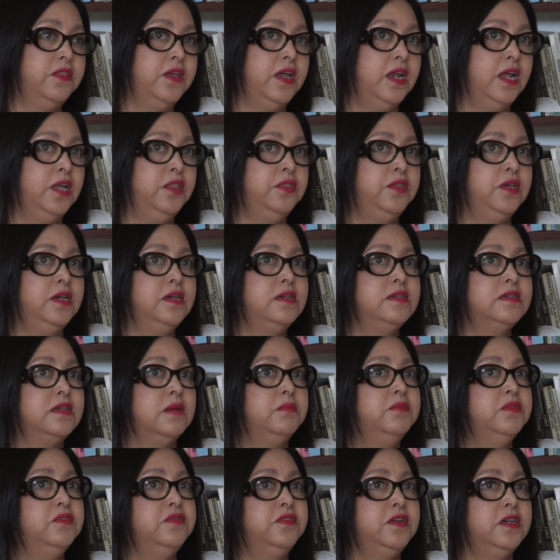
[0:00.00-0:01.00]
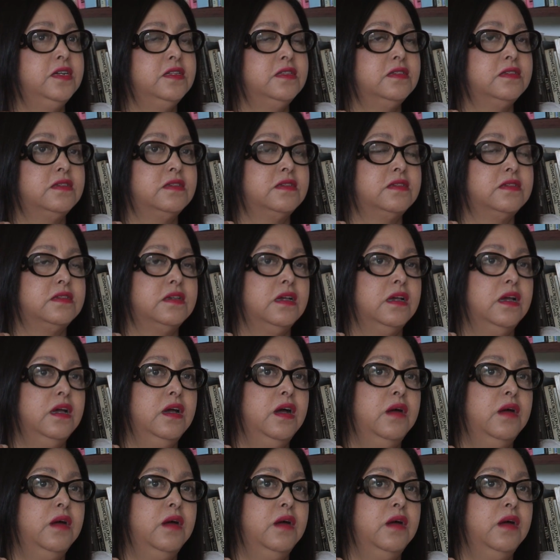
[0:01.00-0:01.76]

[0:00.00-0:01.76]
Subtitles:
that I think some of its